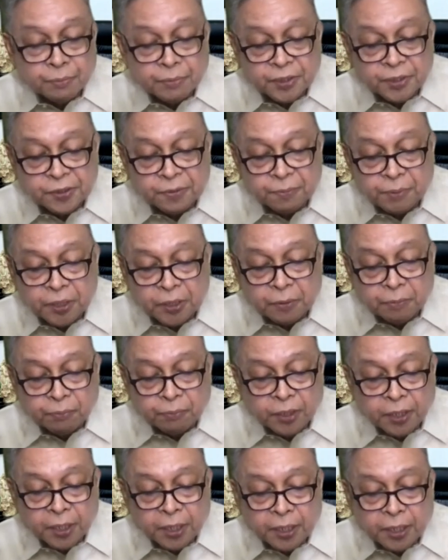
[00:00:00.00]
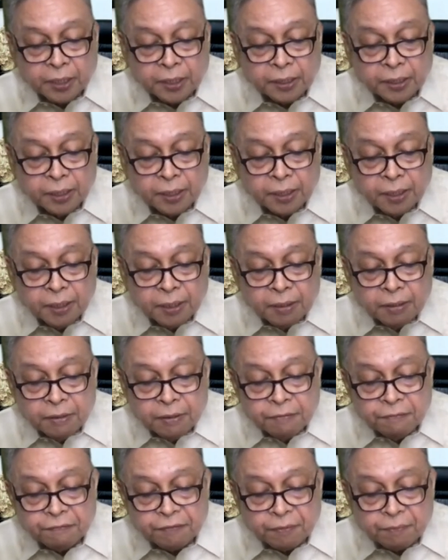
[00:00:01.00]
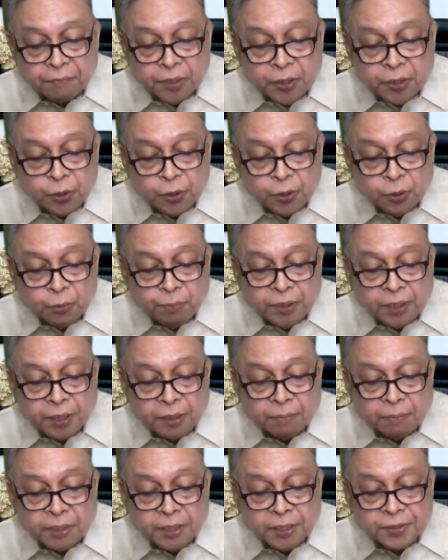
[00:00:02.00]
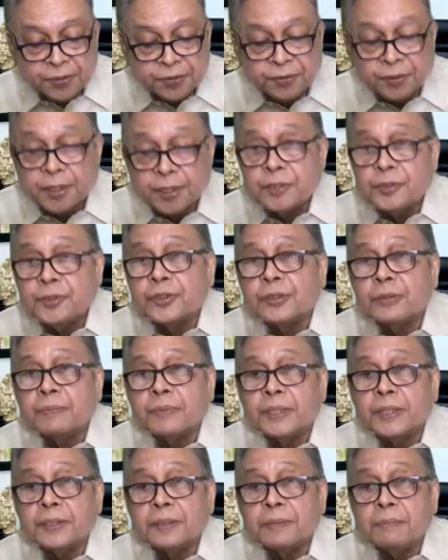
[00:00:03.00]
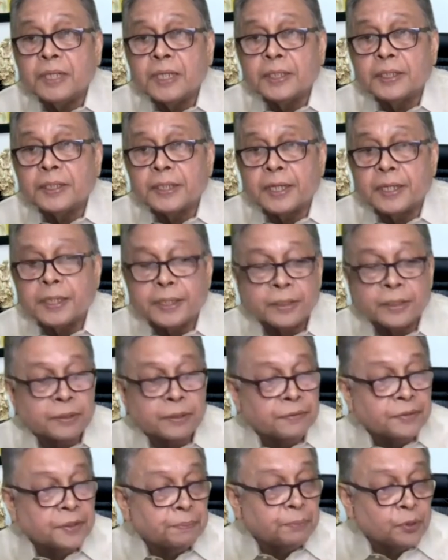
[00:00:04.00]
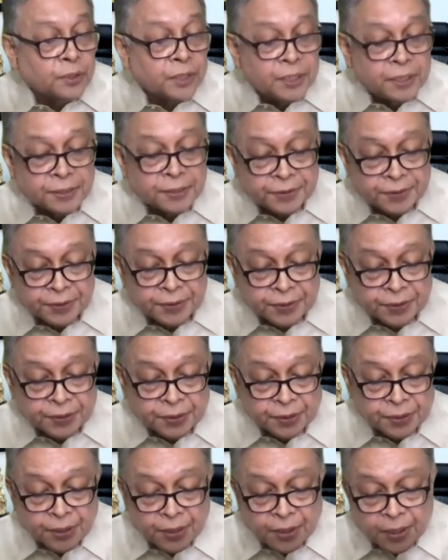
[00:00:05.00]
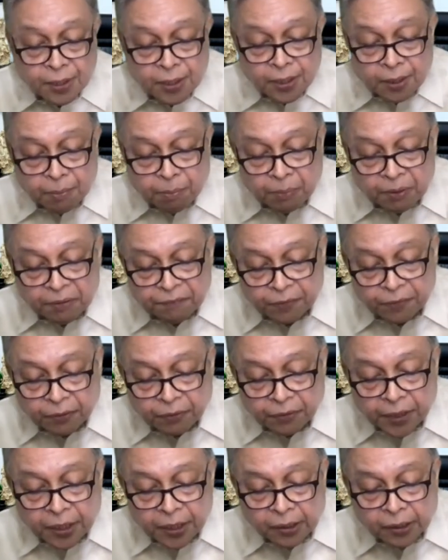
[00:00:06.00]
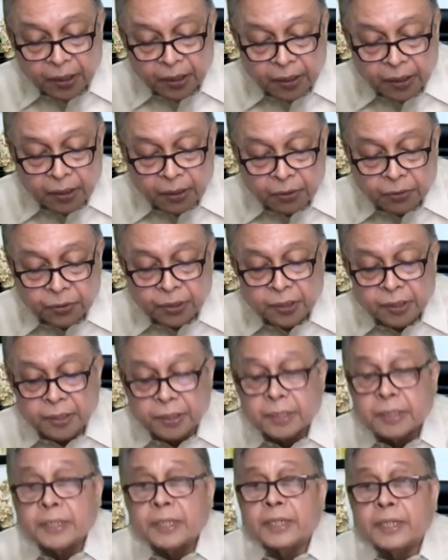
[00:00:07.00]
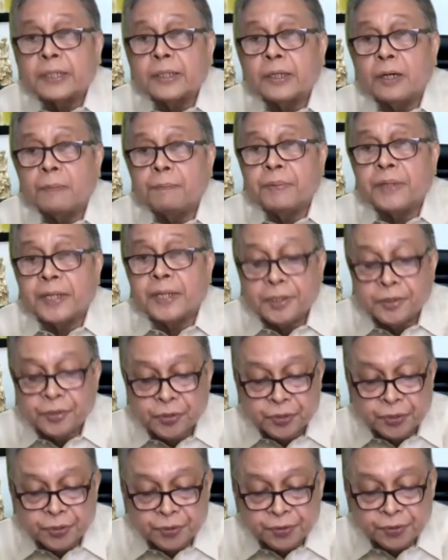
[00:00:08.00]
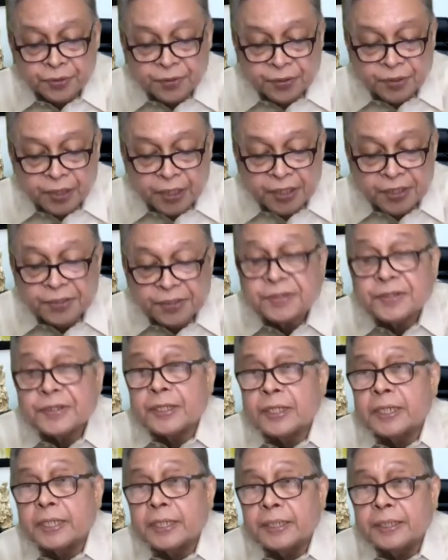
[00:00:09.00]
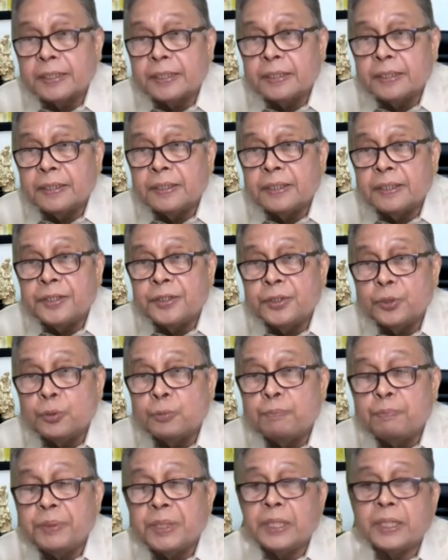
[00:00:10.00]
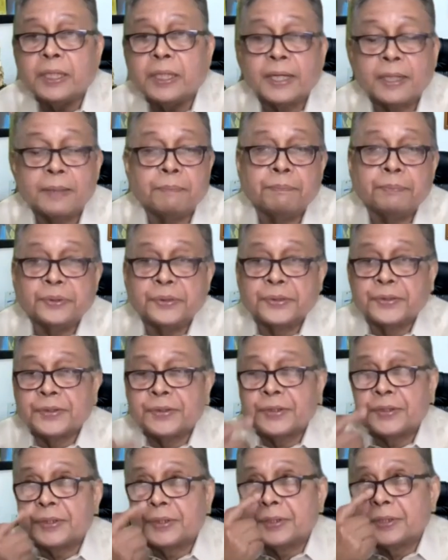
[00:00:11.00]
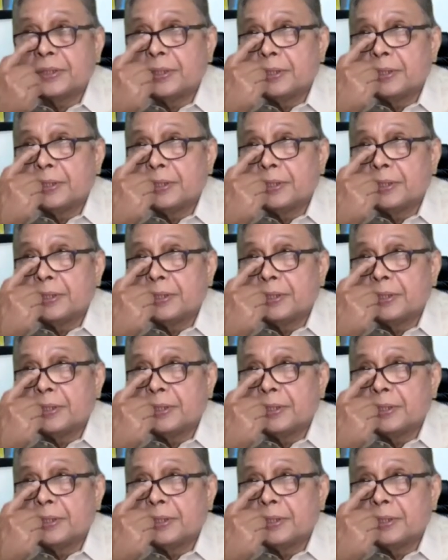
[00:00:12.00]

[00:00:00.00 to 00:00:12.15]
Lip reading: must be obtained from the UP administration by the military or the police before they could conduct operations inside the UP campus.